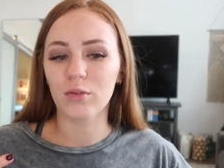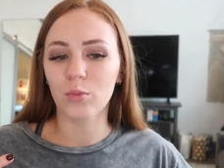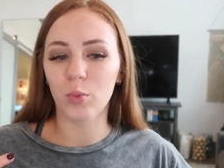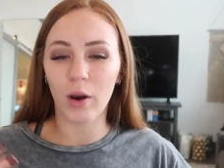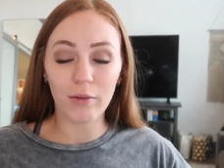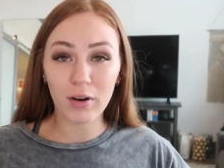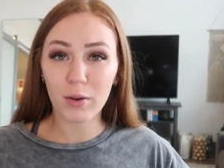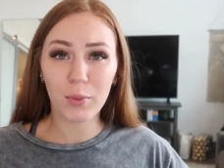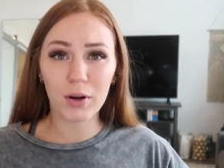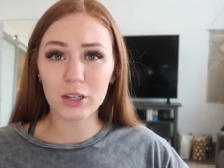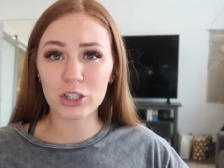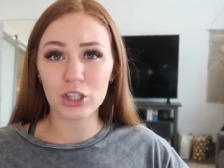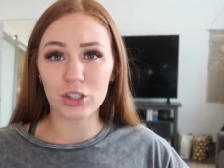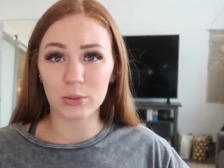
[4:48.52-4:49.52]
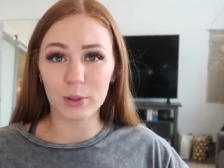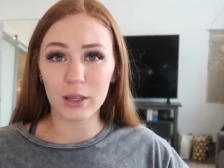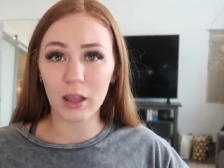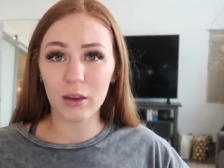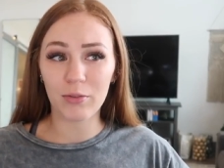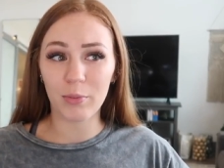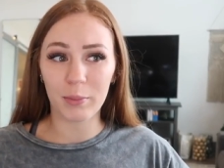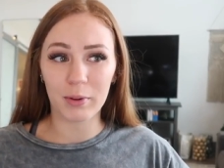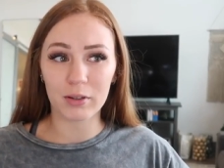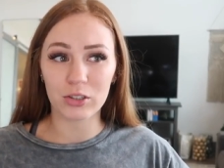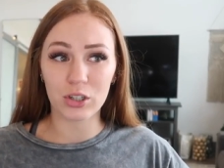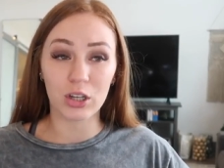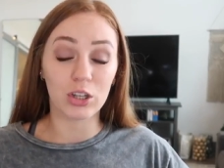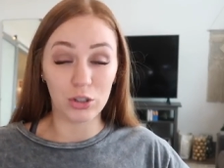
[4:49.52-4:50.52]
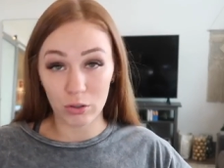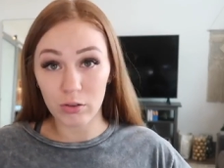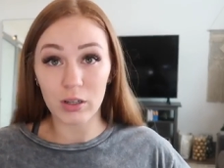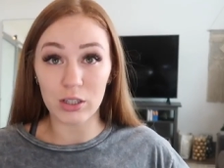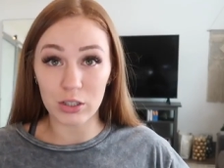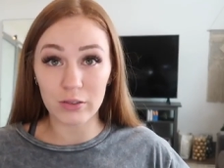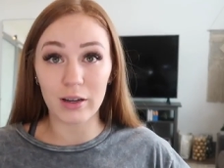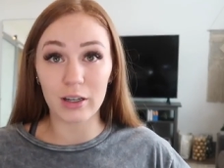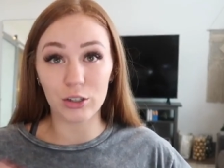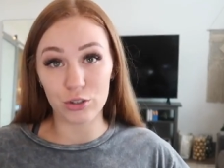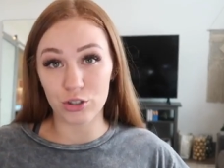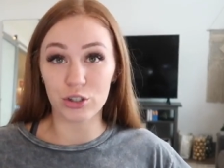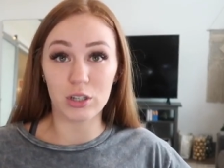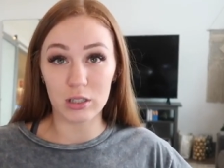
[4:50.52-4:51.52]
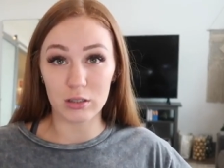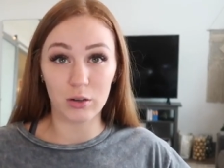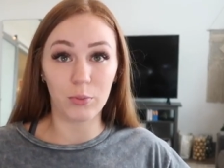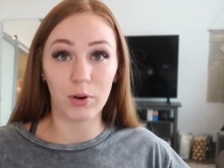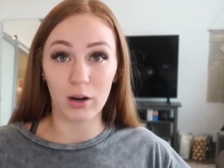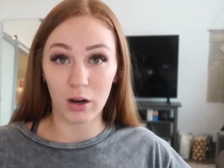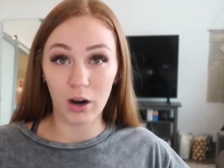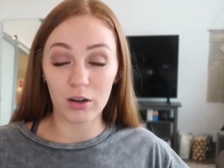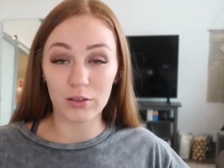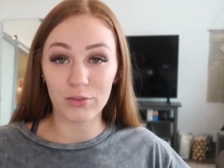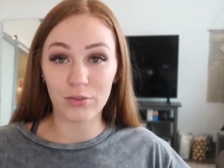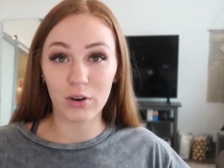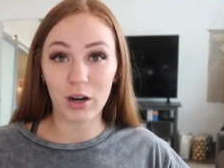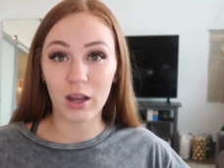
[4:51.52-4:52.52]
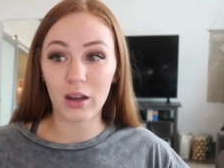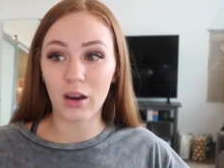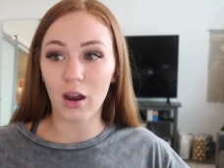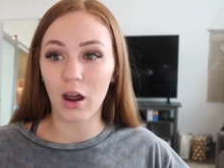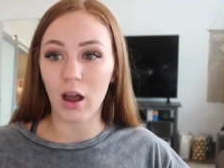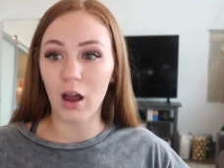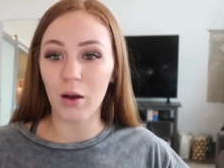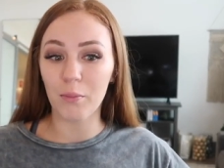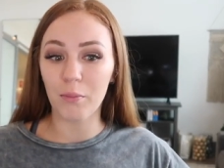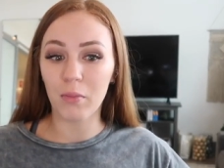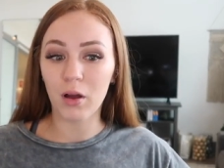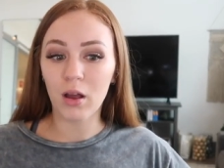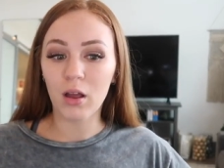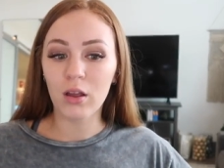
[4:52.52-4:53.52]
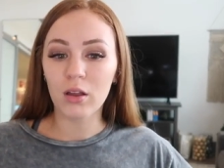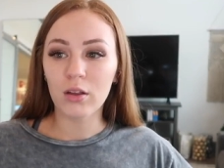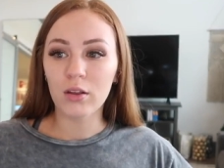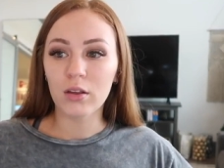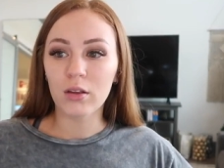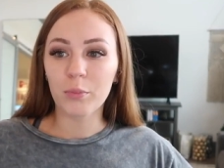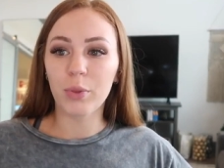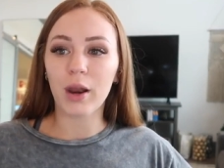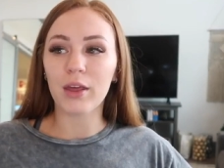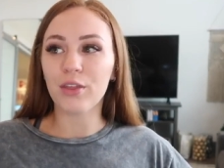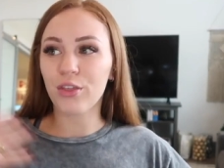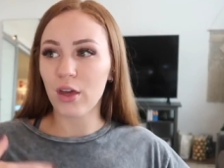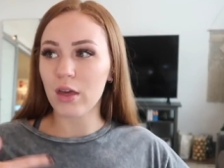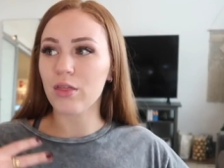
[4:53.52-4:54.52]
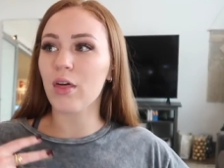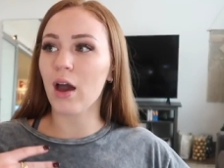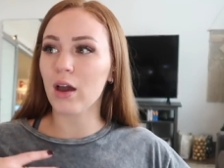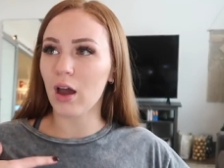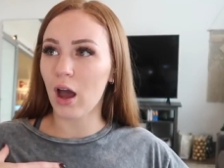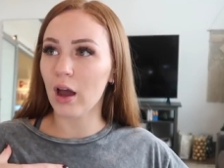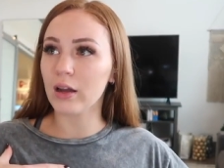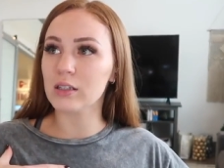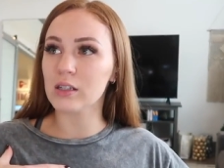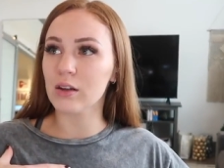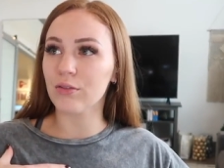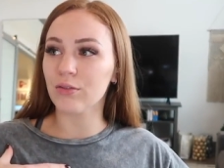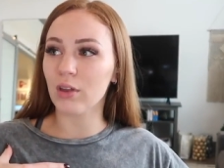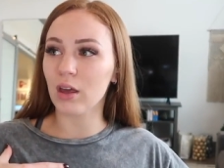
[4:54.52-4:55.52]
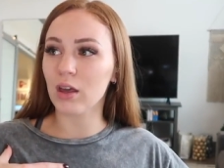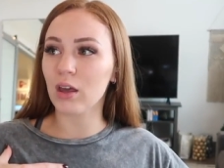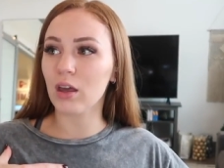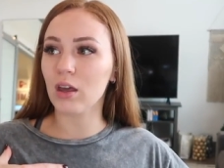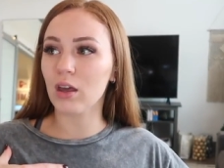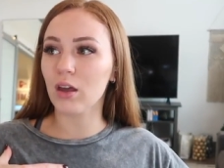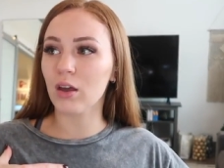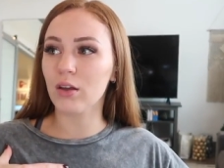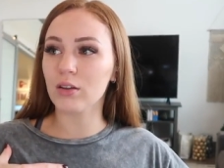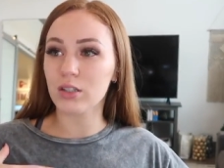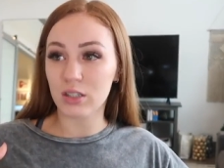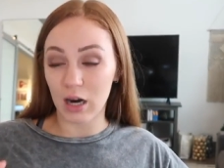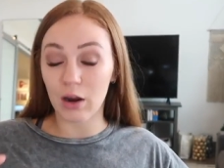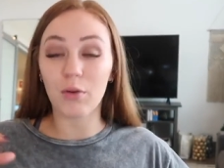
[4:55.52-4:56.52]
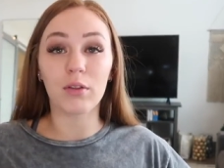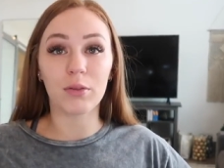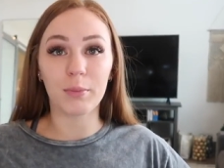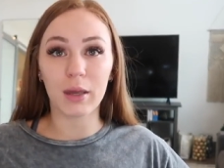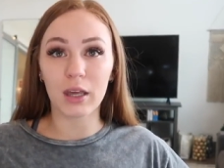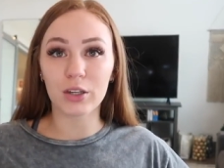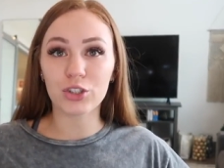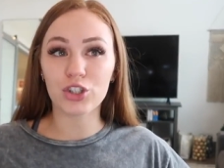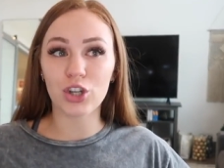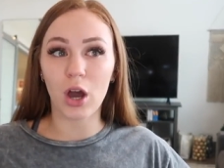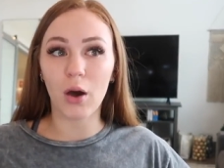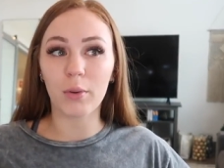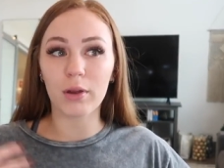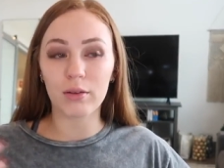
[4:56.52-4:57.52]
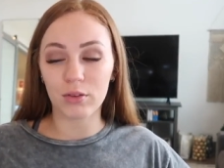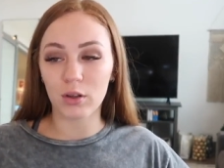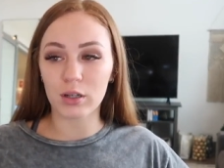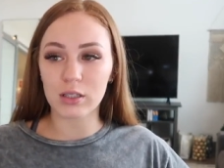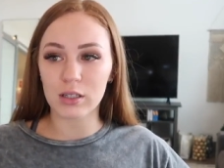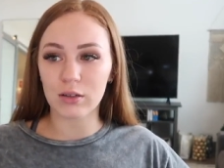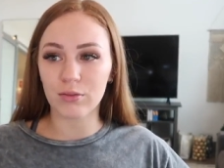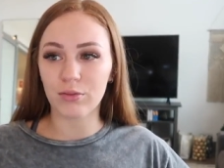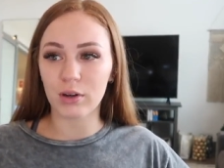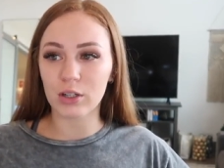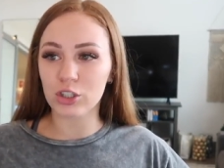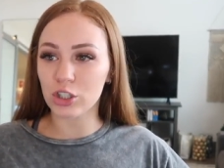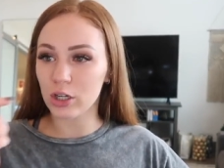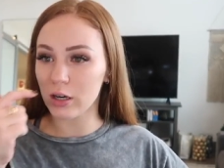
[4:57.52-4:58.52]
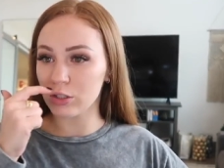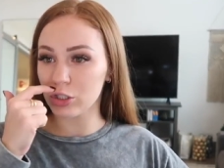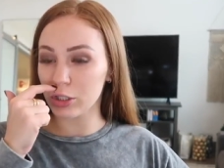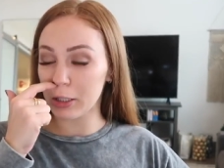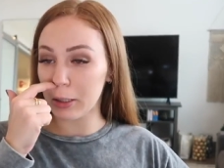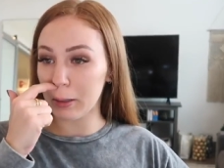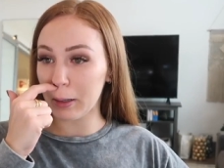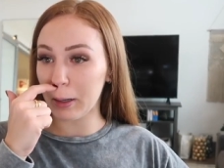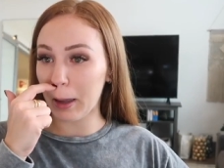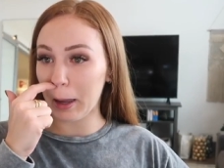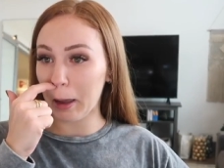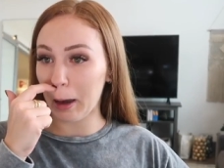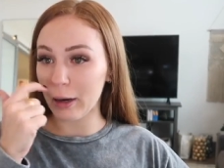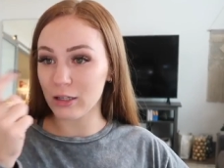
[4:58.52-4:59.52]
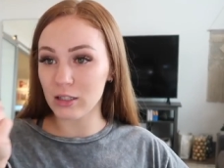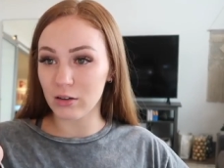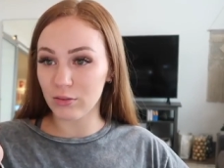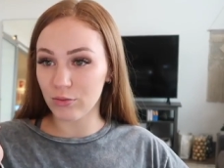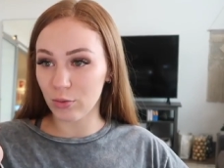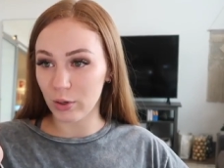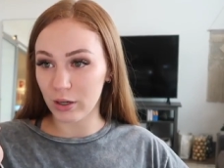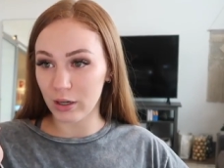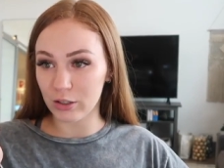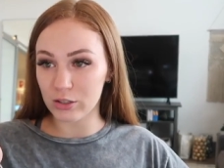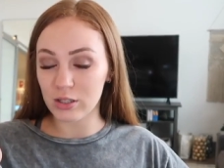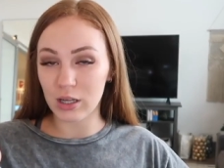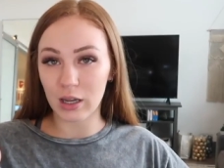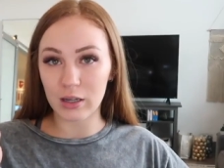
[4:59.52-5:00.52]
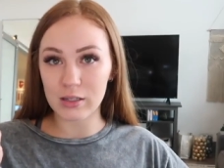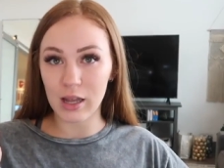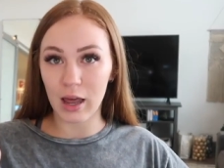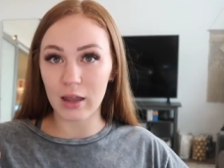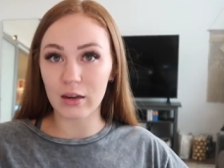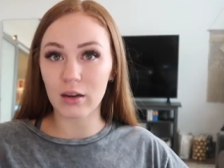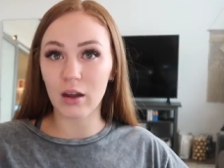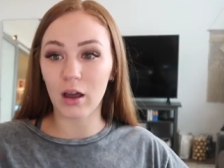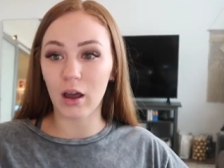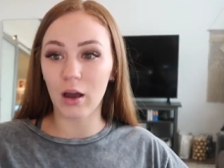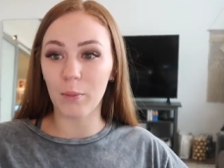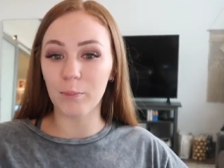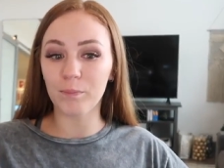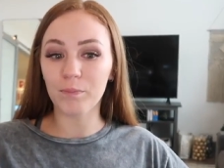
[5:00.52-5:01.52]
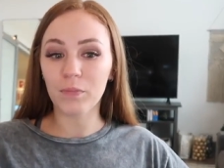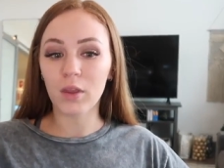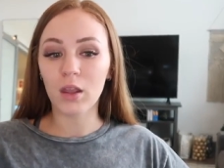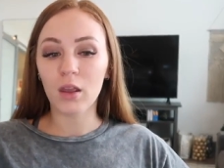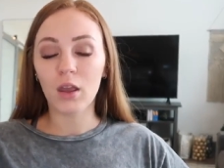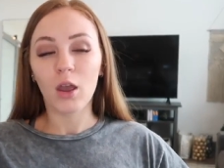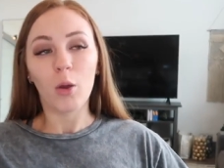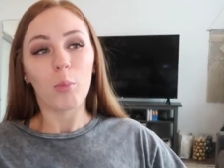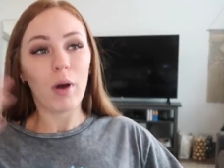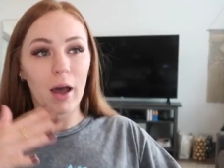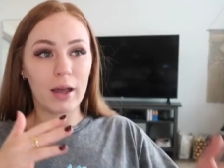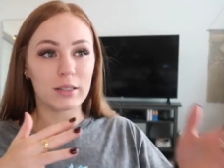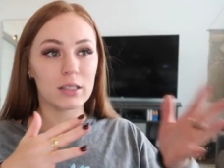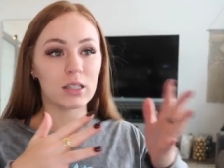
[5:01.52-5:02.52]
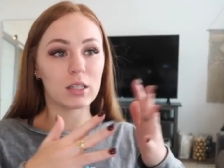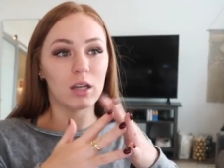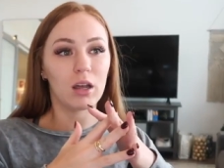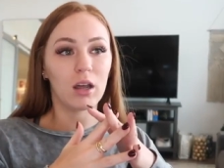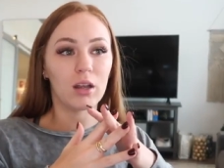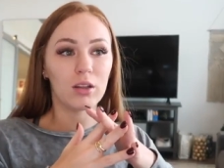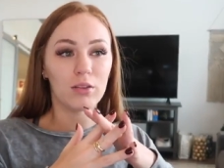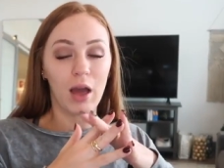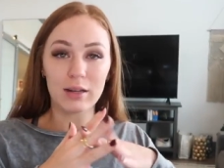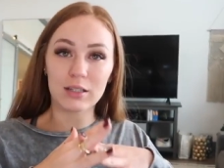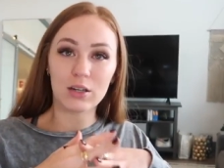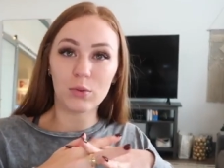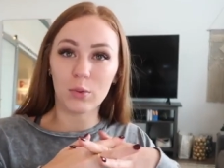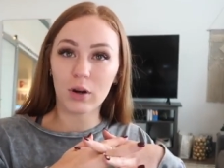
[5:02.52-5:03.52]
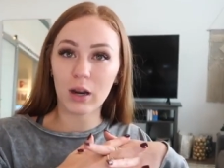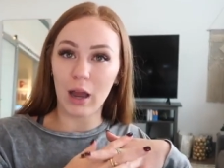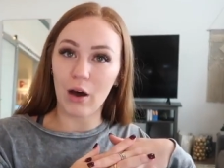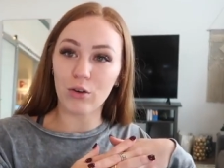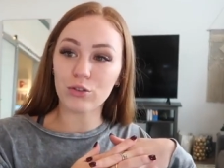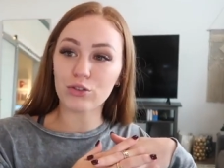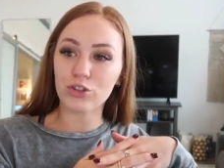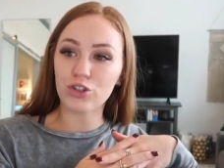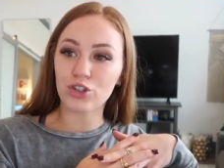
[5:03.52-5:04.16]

whatever I wanted to do in life, my parents were like, you can do it. You just need to work hard for it. But I think that kind of, like, stuck with me. So even though I didn't finish in engineering, I got it done in 4 years, like I said. But that didn't work out.